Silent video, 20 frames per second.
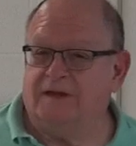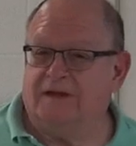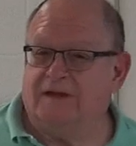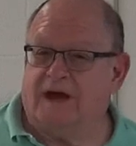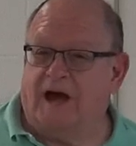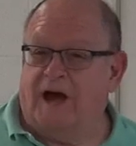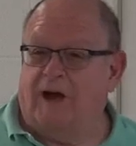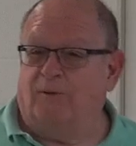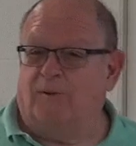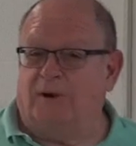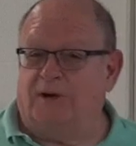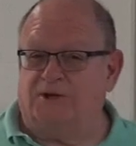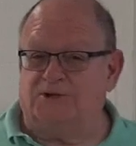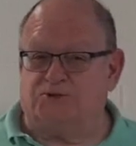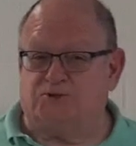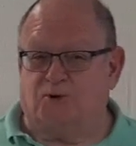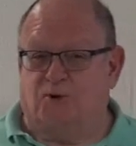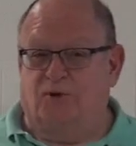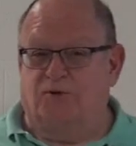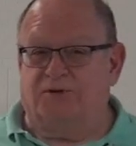I want a
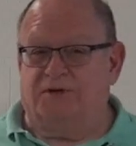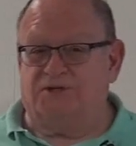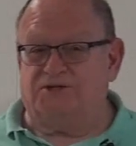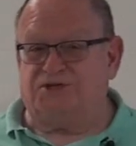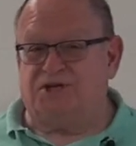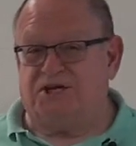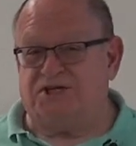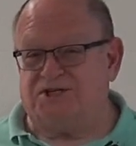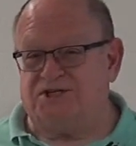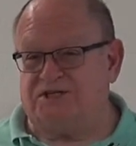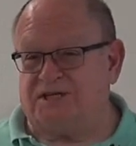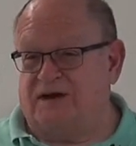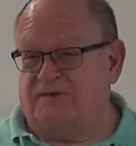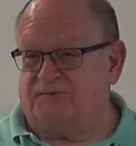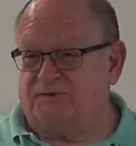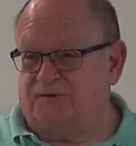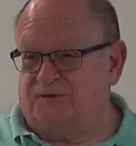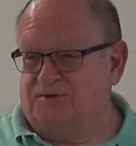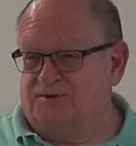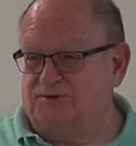drone that chases
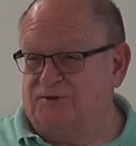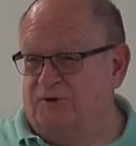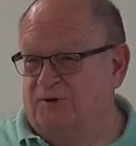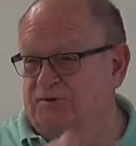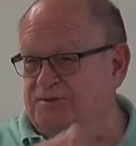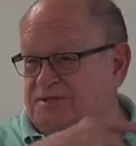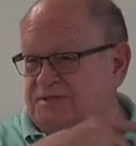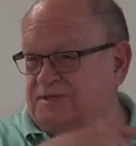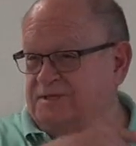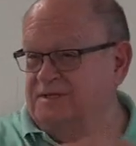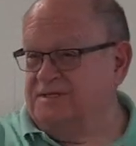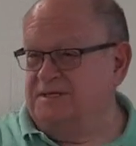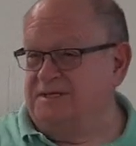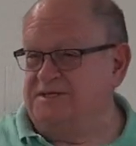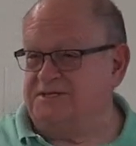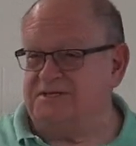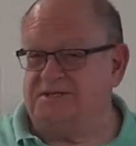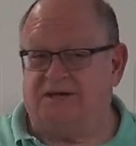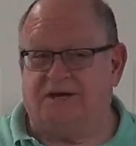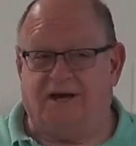after the drones in the
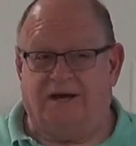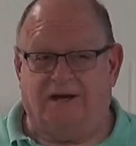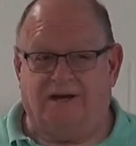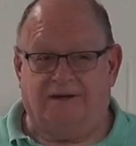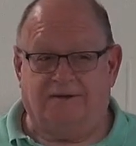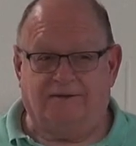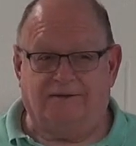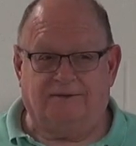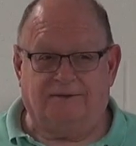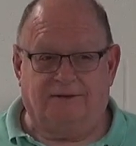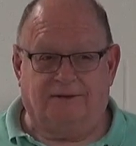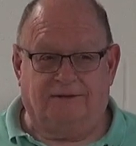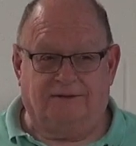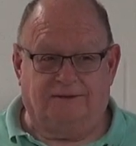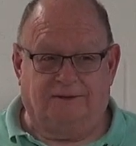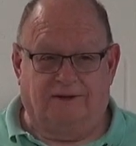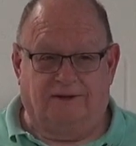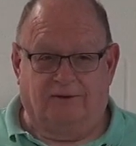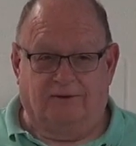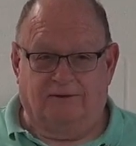DCA. You
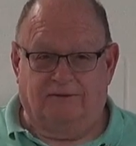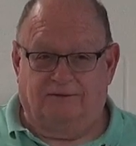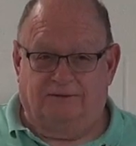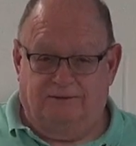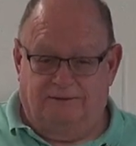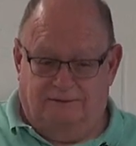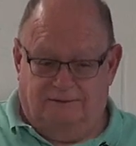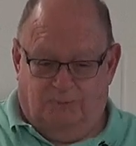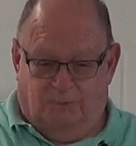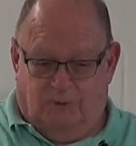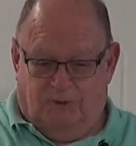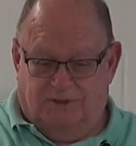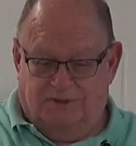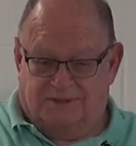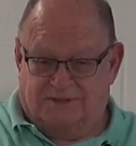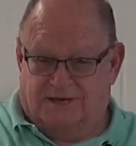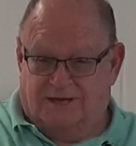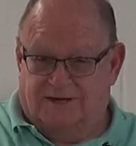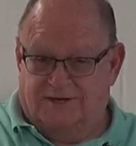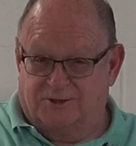know, one that's
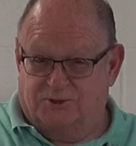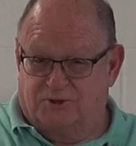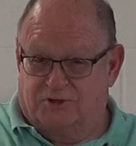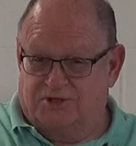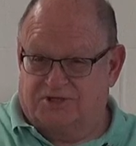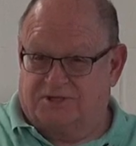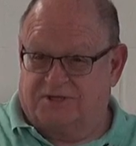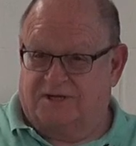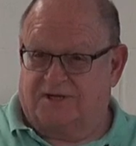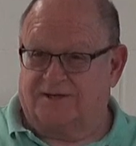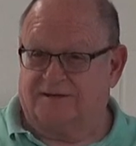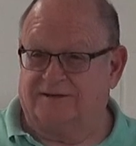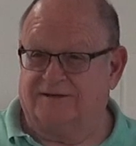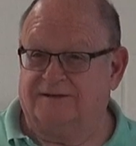got a joystick.